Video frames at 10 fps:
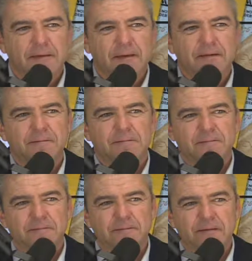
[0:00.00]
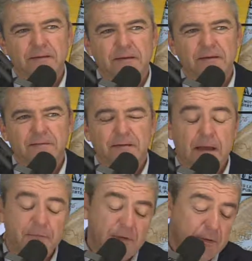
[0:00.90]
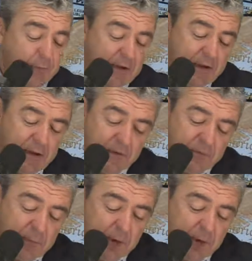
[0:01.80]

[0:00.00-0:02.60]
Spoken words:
Yeah. Yeah, absolutely. Well, here's the